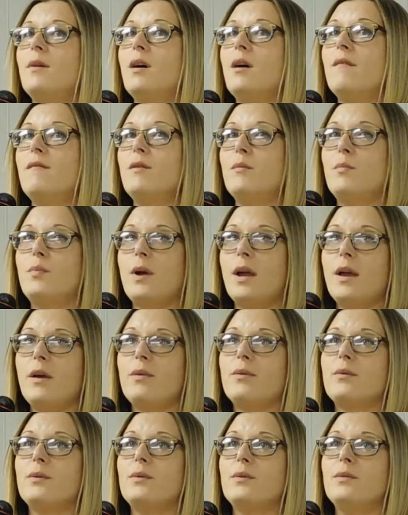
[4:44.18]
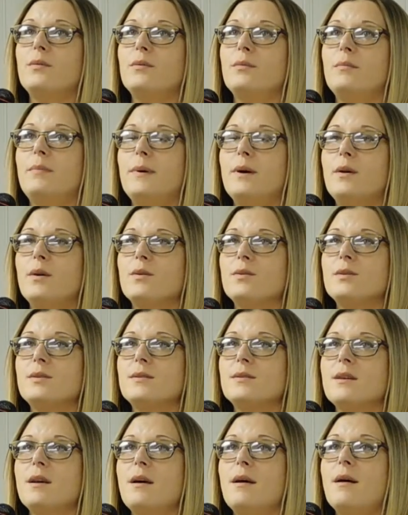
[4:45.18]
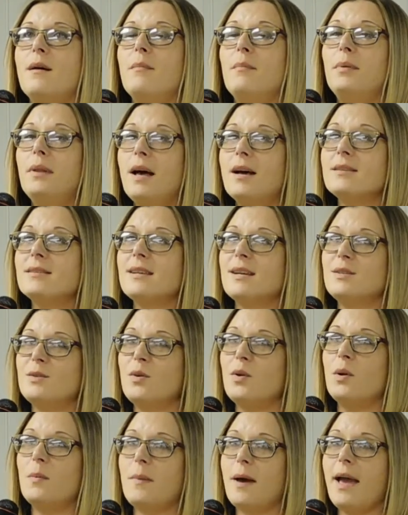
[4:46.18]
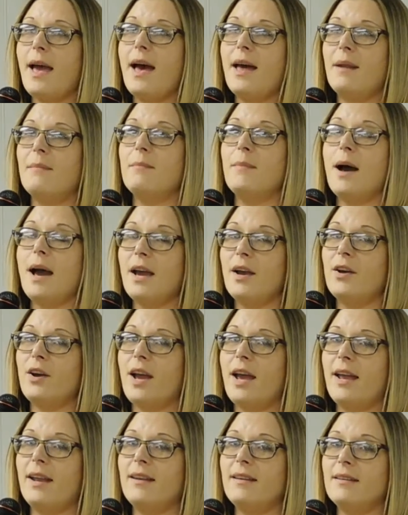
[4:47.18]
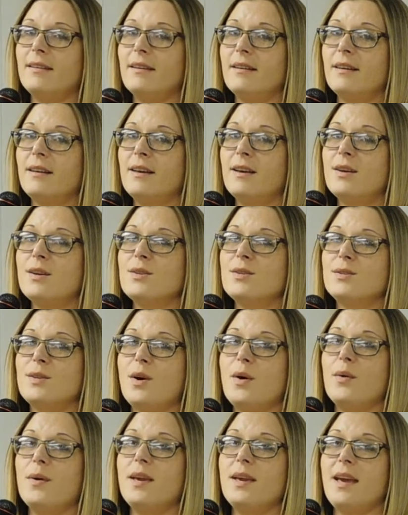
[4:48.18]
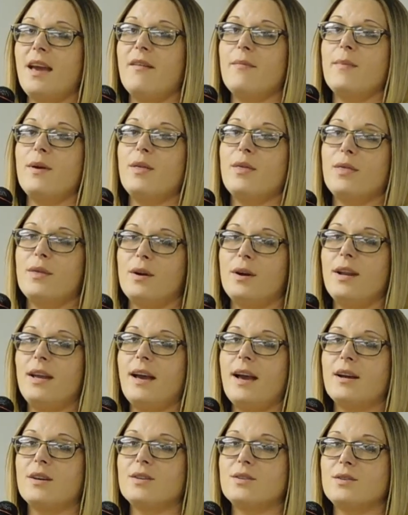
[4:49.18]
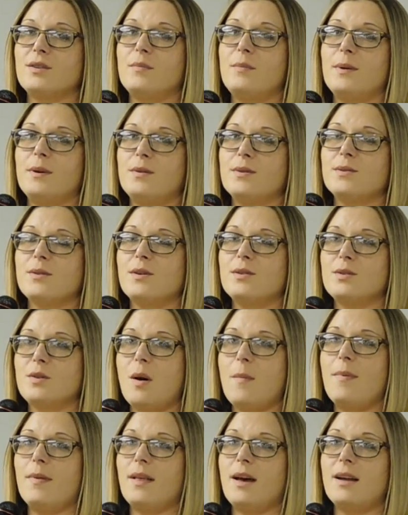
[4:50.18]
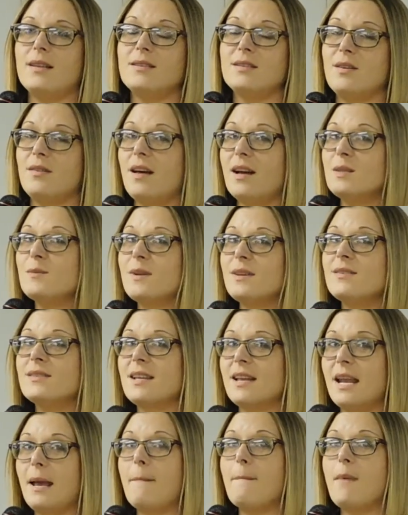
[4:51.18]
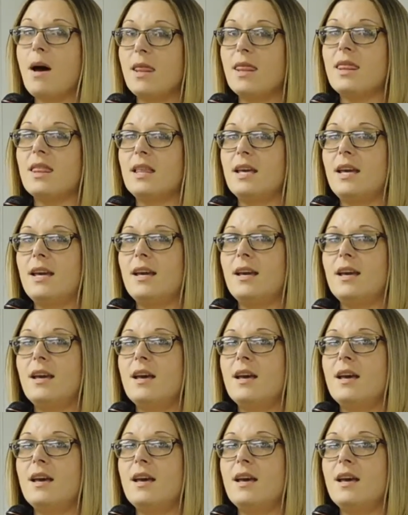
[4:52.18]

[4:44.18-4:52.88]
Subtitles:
of the breakthrough pills. Plus, I told him I had a migraine, so he gave me 30 extra pills on top of that. So that's what I was getting monthly.